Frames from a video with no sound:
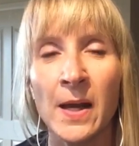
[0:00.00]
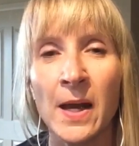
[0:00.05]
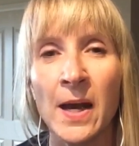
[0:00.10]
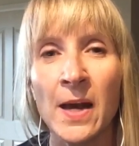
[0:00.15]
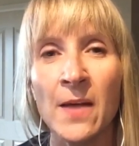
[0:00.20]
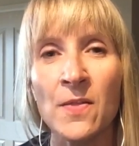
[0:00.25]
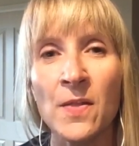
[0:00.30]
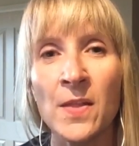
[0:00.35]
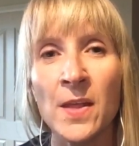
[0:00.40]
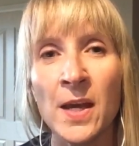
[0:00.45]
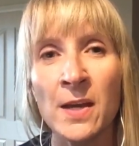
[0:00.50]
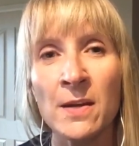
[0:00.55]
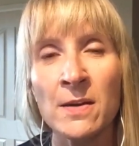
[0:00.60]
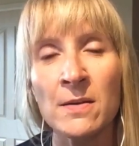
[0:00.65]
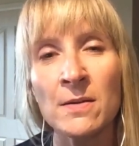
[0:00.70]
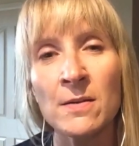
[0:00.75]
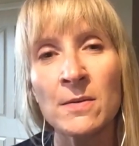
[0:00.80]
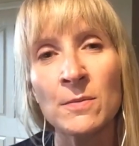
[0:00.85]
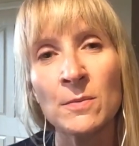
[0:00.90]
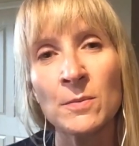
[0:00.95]
And
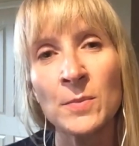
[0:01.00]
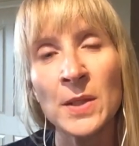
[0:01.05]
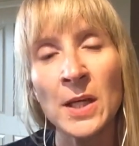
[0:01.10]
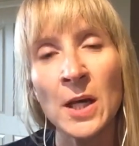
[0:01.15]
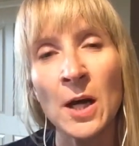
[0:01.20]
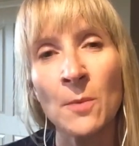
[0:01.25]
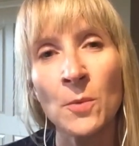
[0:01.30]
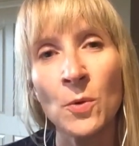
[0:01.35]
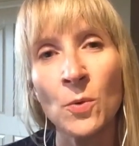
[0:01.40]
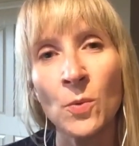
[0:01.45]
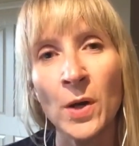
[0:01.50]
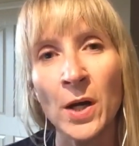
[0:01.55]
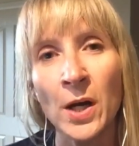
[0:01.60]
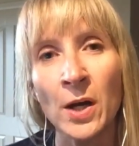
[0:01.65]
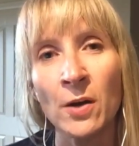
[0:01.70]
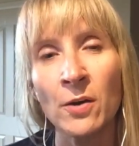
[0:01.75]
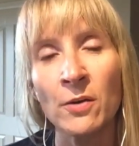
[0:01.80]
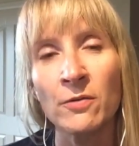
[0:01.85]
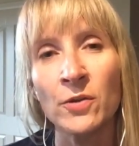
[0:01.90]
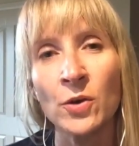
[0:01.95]
then become
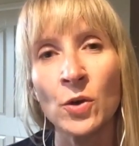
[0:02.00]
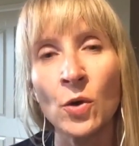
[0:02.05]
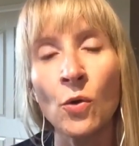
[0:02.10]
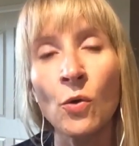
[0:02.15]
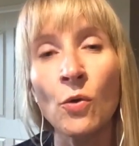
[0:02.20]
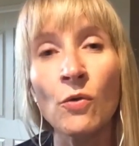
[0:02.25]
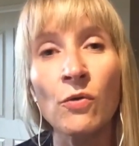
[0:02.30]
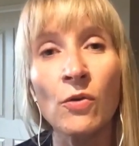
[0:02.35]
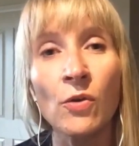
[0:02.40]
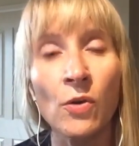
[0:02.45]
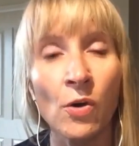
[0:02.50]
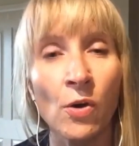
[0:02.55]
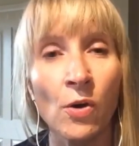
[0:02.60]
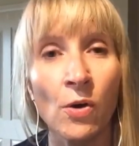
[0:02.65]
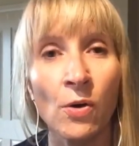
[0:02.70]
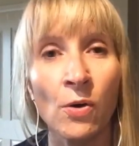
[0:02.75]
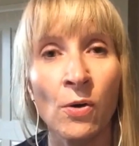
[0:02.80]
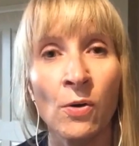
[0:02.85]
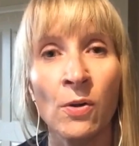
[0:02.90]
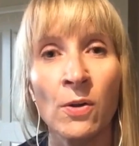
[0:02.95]
aware of your
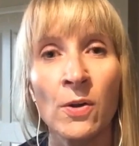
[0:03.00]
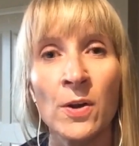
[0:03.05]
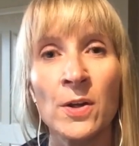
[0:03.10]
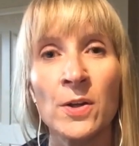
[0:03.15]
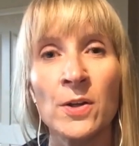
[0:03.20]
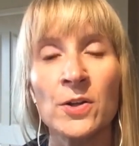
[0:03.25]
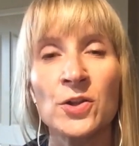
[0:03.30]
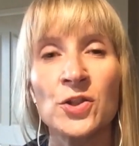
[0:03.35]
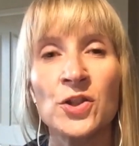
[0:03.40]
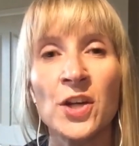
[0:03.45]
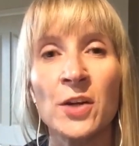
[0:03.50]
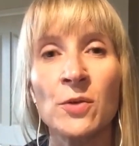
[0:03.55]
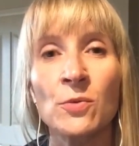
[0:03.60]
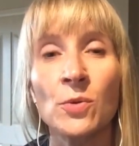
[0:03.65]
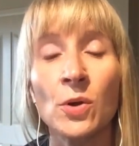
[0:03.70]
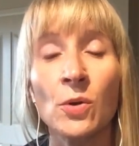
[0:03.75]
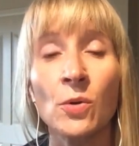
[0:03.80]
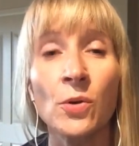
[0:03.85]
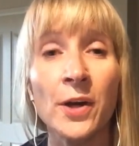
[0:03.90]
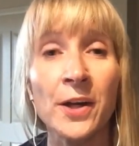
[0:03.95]
overall
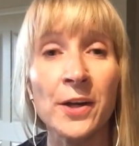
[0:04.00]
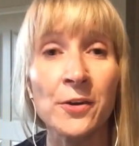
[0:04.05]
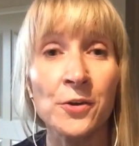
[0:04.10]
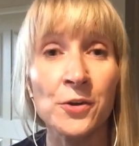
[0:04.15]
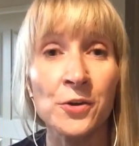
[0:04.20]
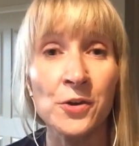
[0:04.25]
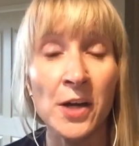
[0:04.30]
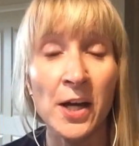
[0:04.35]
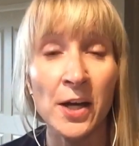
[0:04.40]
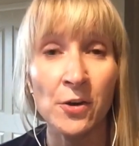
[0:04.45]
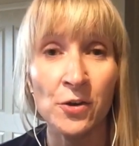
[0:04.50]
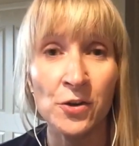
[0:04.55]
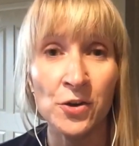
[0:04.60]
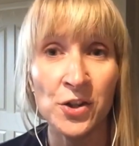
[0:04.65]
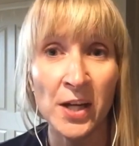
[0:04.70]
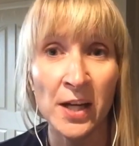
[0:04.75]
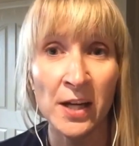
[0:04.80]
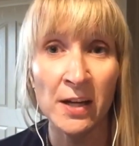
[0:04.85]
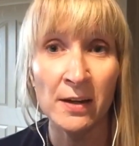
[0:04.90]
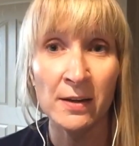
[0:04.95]
general
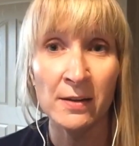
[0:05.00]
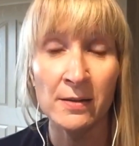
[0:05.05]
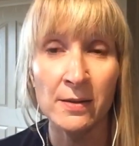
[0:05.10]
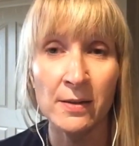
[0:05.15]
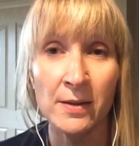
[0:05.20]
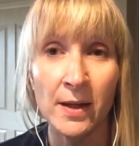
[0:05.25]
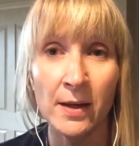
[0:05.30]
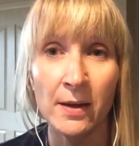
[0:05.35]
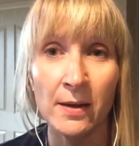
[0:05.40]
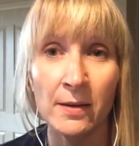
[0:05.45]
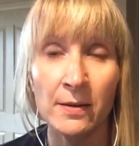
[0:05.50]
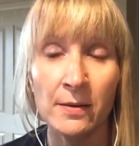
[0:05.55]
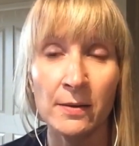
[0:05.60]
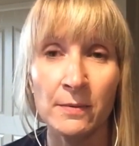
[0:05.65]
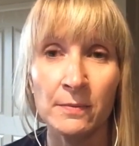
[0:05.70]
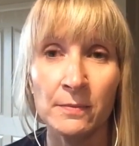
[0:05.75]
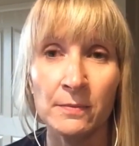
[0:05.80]
energetic state.